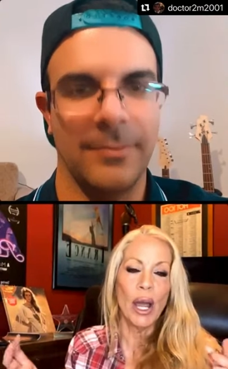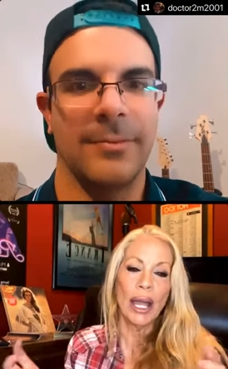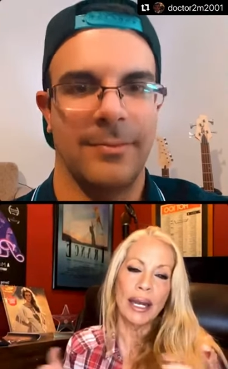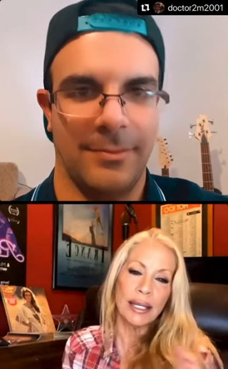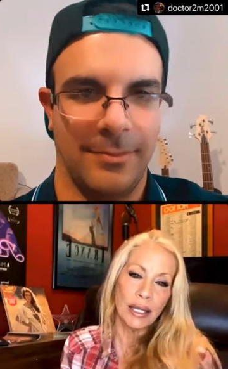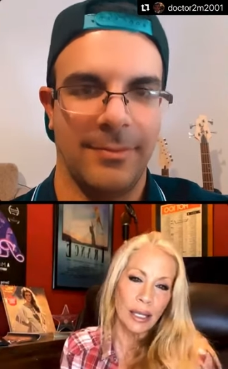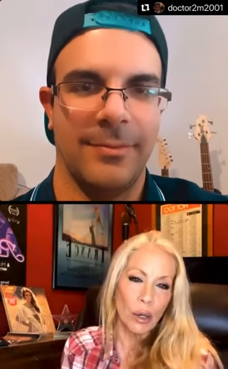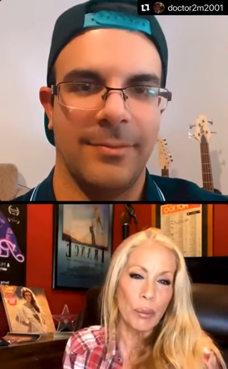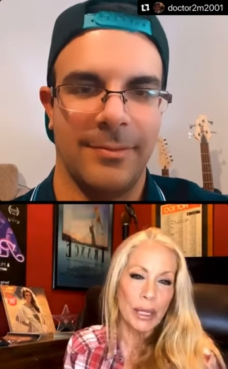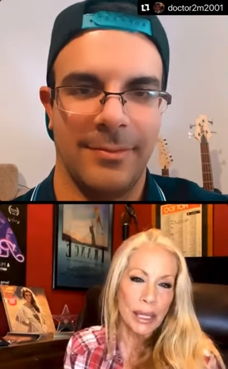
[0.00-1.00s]
Speaker 1: And it's a little
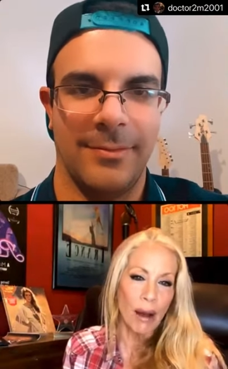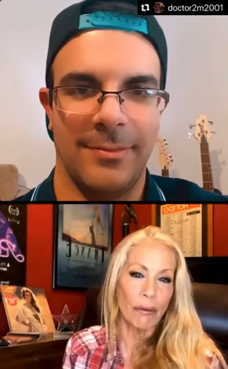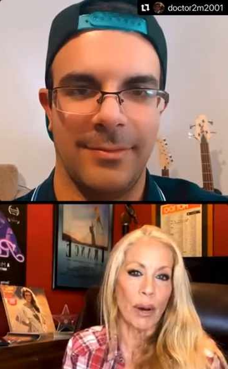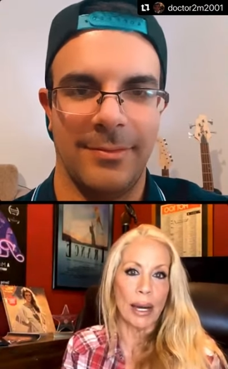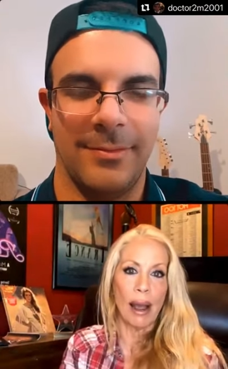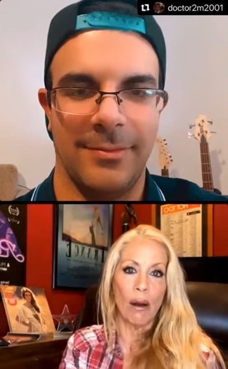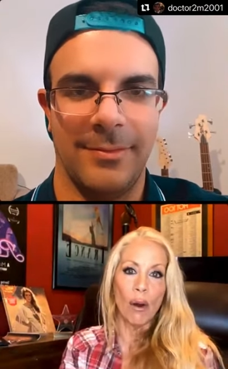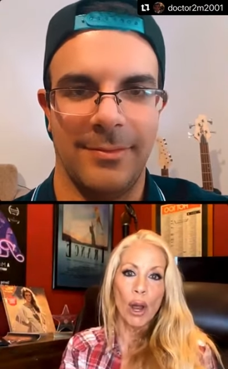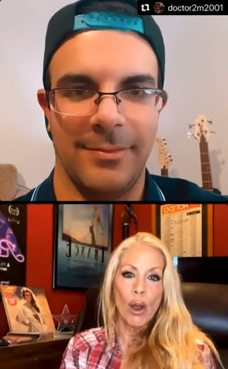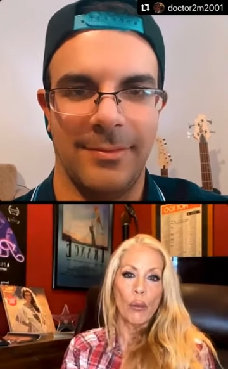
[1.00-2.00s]
bit tough right now
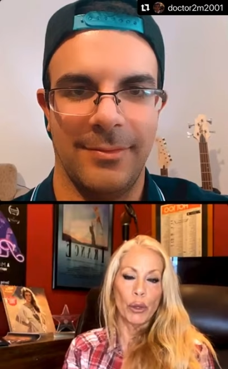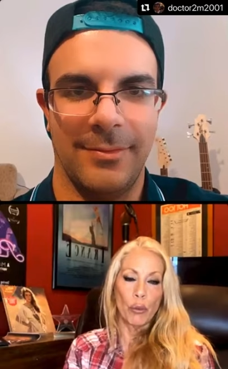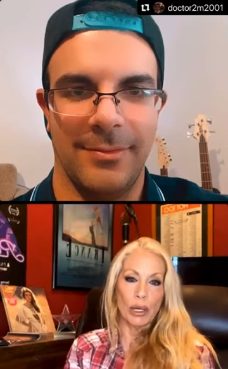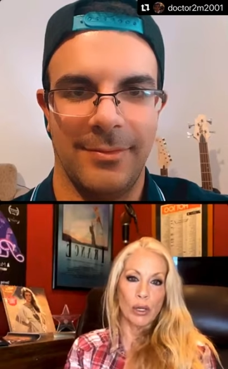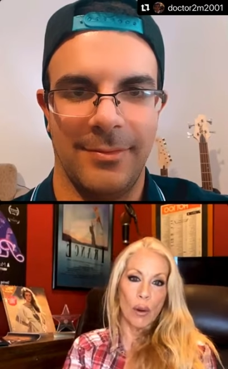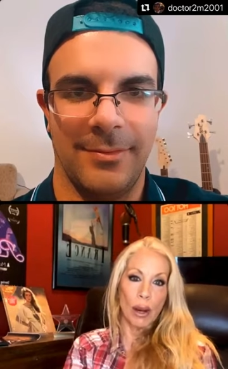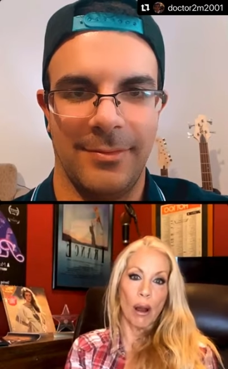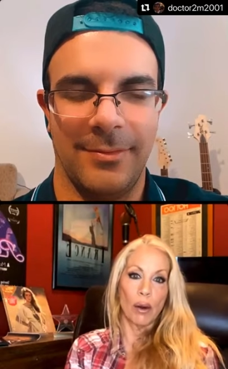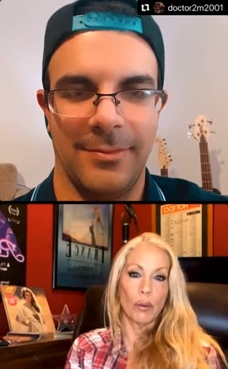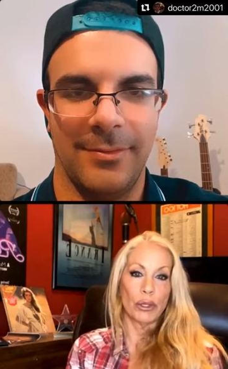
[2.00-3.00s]
with what's going
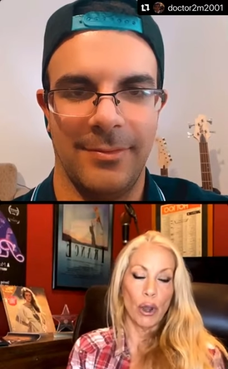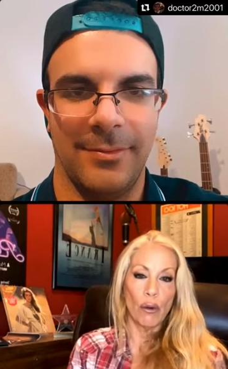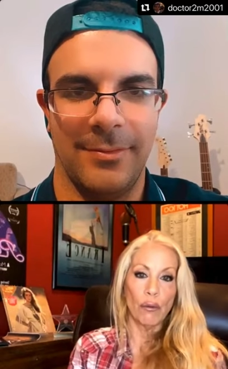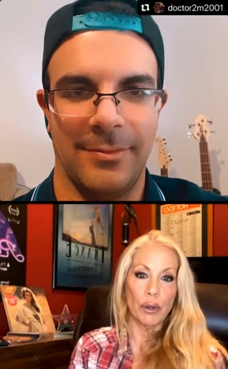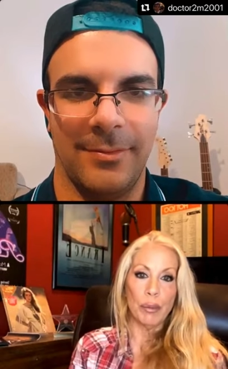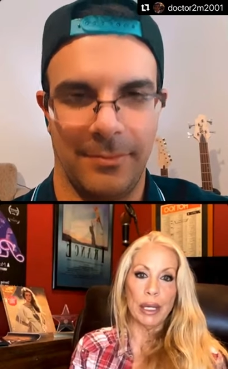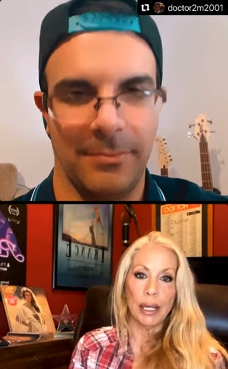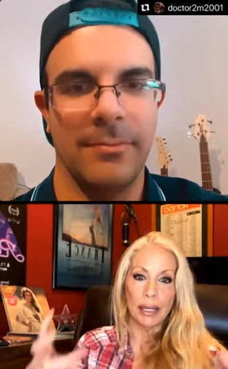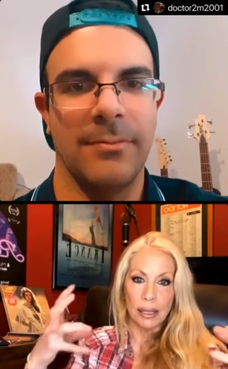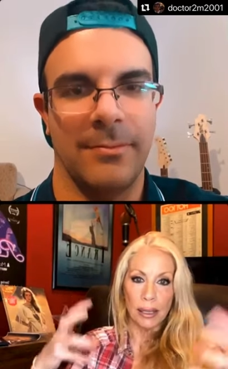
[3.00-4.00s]
on with COVID
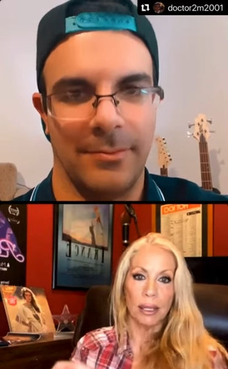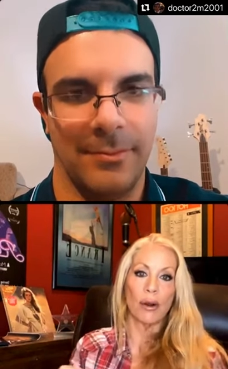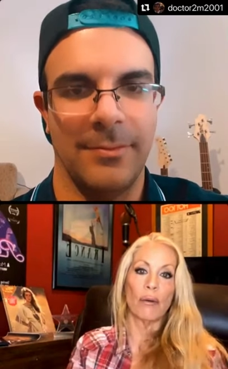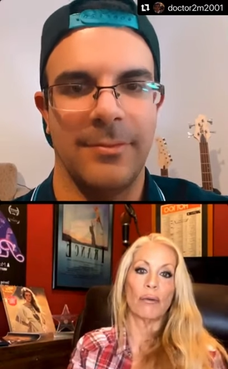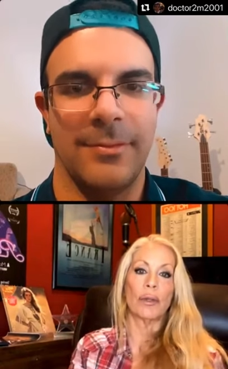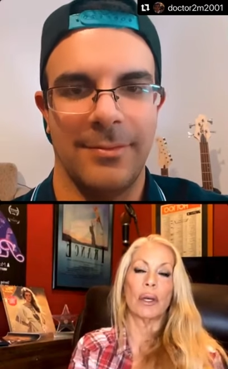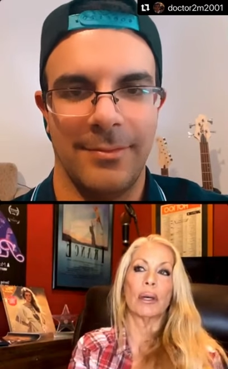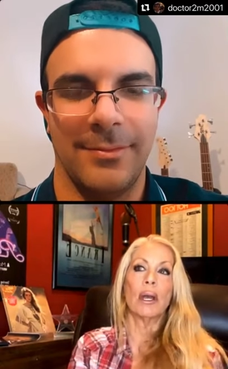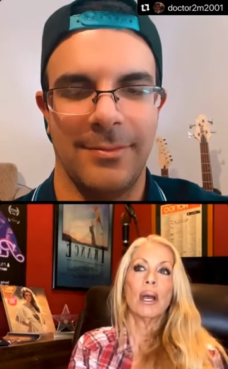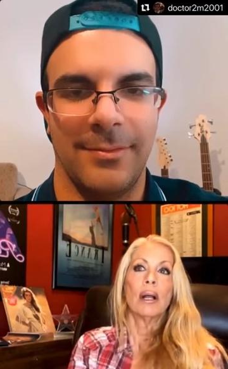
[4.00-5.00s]
because, you know, the
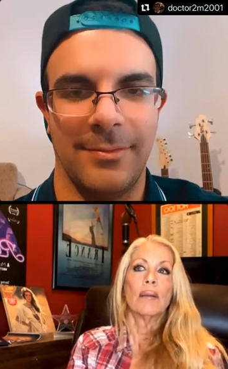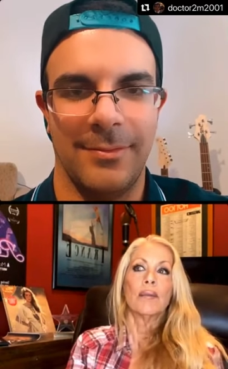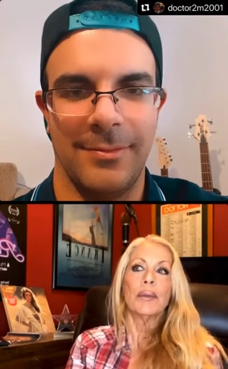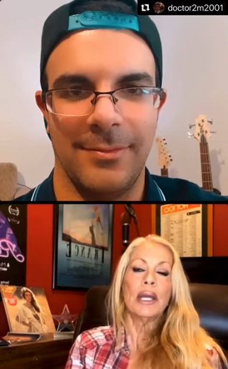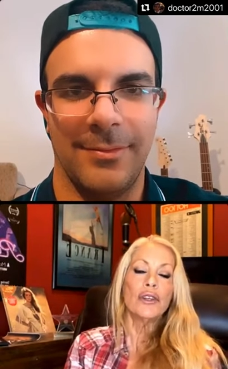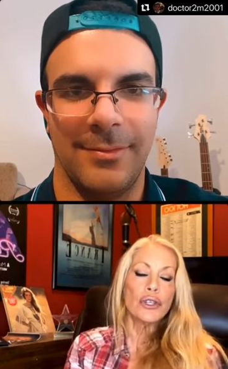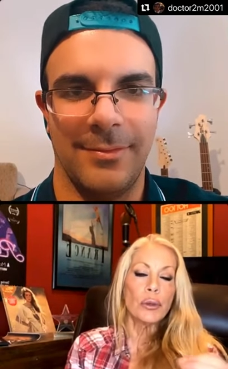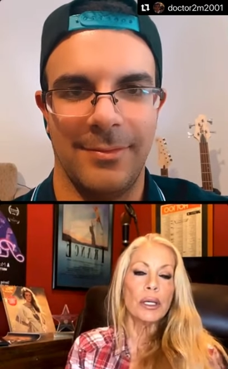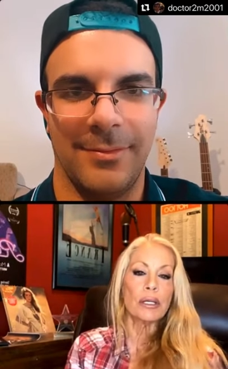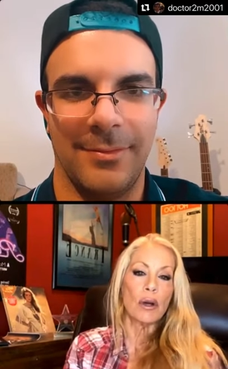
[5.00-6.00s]

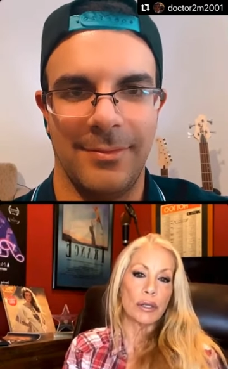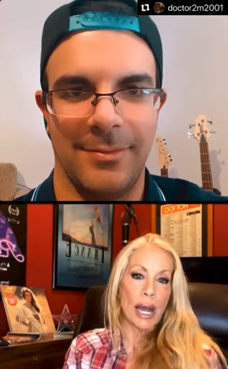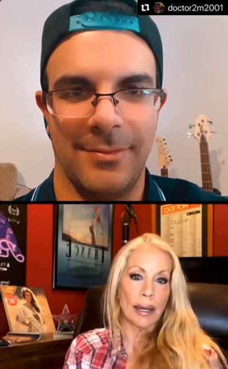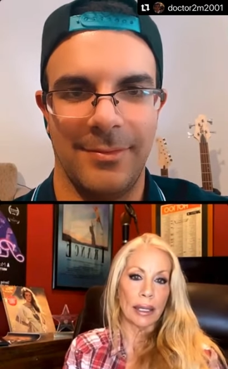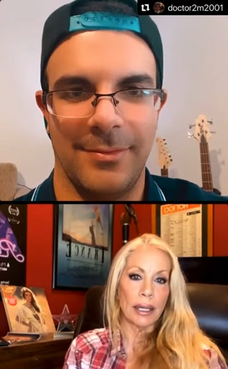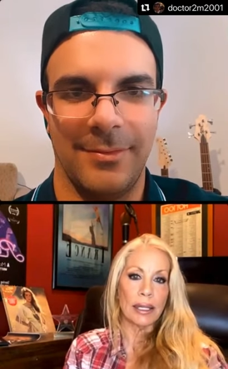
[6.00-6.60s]
industry is slowed down unless